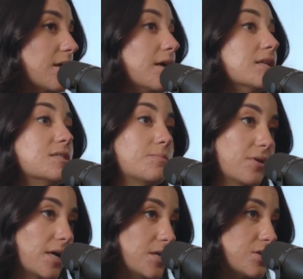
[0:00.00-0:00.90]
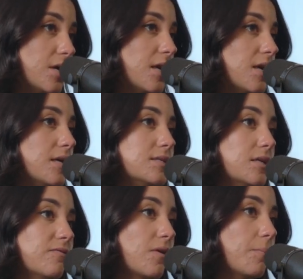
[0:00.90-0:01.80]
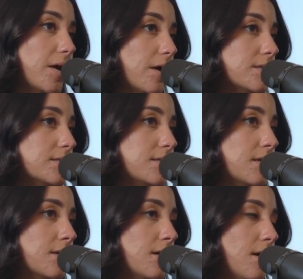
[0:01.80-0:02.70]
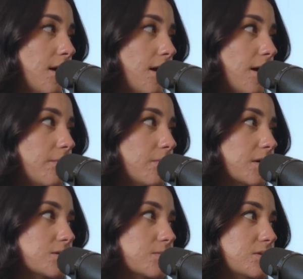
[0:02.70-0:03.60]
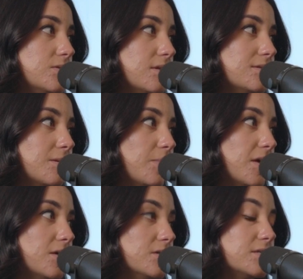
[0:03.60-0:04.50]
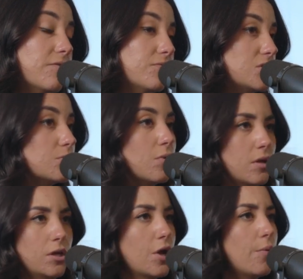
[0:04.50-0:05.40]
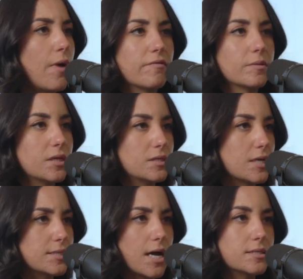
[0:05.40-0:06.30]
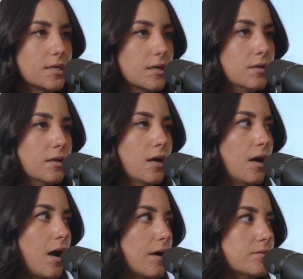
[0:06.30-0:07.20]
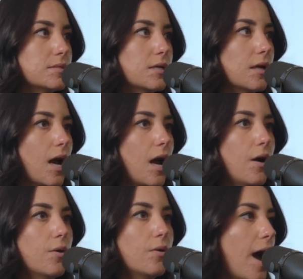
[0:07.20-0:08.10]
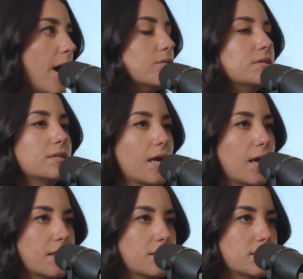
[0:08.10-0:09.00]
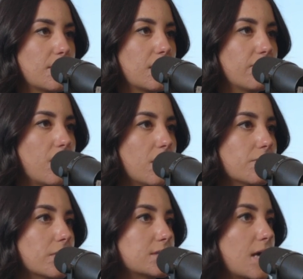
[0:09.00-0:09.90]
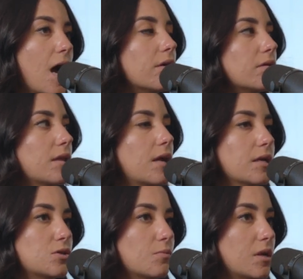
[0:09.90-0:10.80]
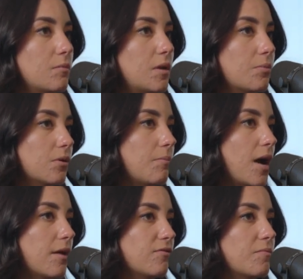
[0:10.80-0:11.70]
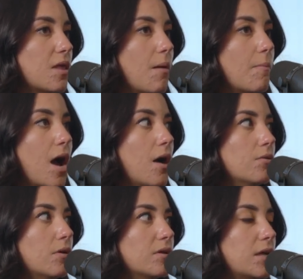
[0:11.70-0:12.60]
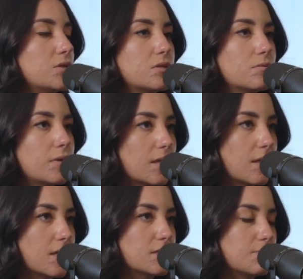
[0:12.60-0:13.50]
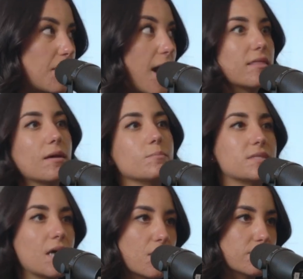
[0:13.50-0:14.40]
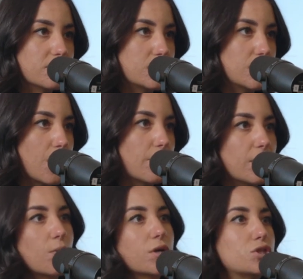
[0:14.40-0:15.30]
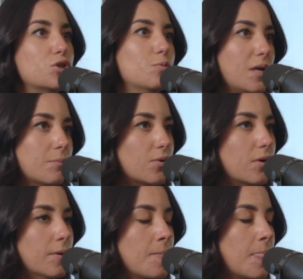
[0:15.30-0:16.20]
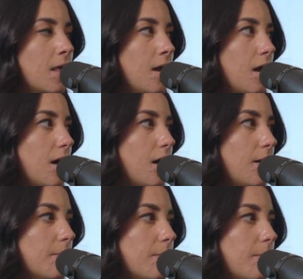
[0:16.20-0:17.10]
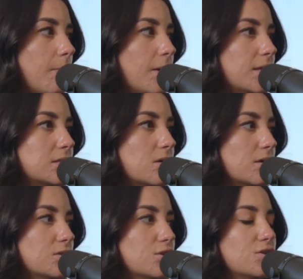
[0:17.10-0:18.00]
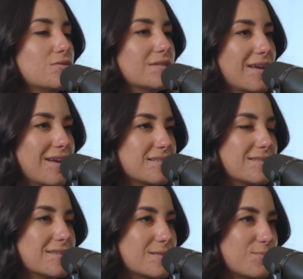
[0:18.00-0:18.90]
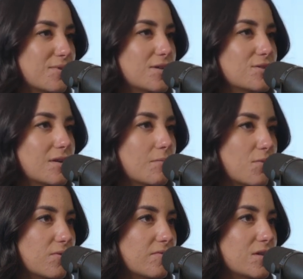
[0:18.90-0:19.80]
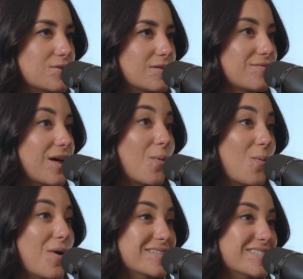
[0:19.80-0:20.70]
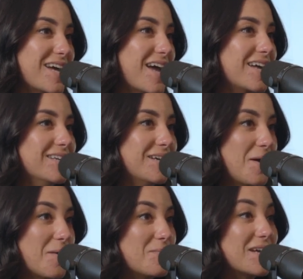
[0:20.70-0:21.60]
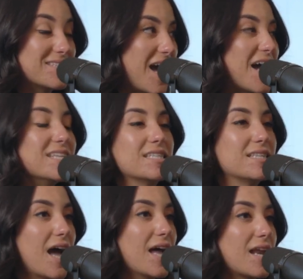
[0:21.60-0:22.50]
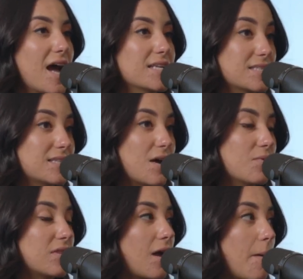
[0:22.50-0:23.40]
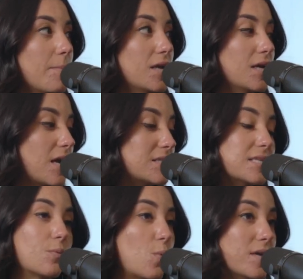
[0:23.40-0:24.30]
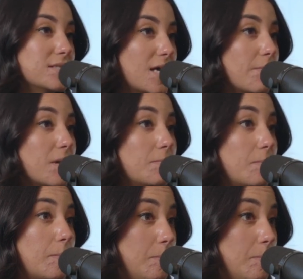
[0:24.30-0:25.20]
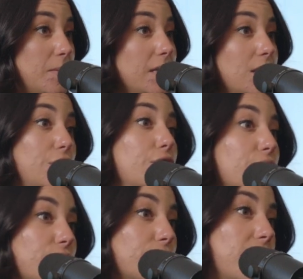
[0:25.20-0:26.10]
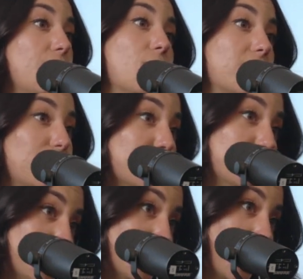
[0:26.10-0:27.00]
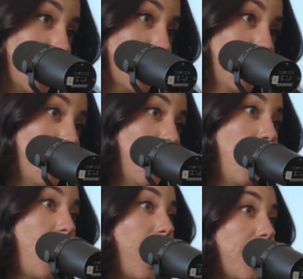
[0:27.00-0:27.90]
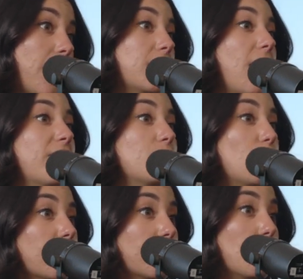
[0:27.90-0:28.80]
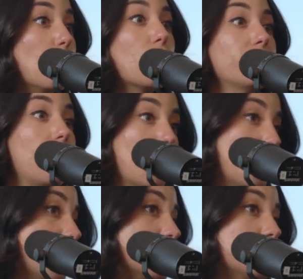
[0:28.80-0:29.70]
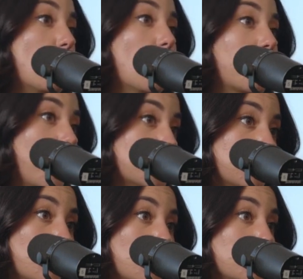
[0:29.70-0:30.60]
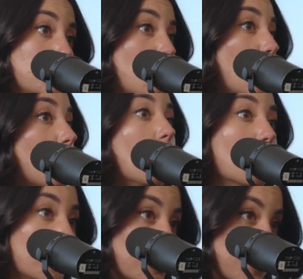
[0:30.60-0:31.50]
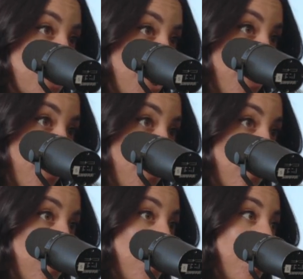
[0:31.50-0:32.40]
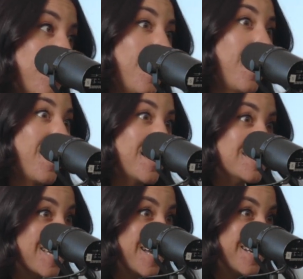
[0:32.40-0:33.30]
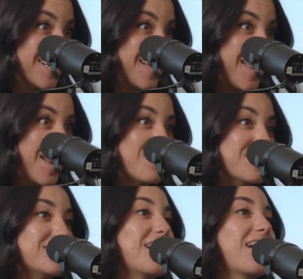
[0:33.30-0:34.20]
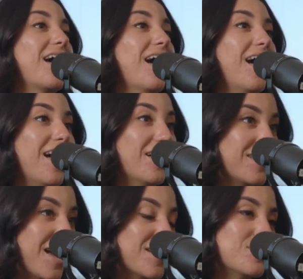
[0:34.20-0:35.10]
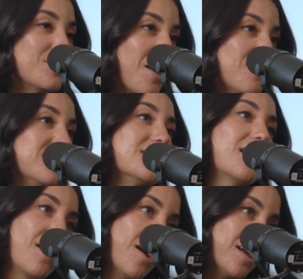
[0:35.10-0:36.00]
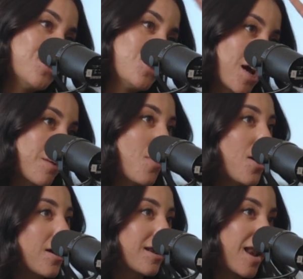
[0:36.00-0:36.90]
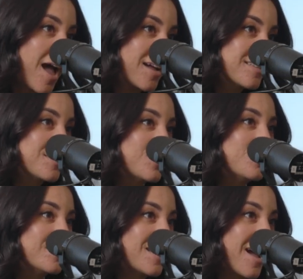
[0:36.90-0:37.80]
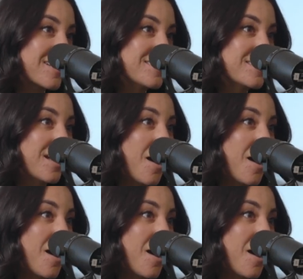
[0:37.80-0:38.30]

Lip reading: Instead of comparison. Because once you start to compare yourself, which, everybody does, I did. I was like, how did they get this many followers? How do they get so many people to buy from them? How are they doing this by themselves? And we're two people. But as long as you're using it as inspiration and motivation of like one day, because I did that with a company, and I said, one day I'm going to beat you in what you're doing. And I'm going to have more followers, more customers, more orders than you. And I did. And I was like, hell yeah. So now it's like, all right, check mark, next. Who's next?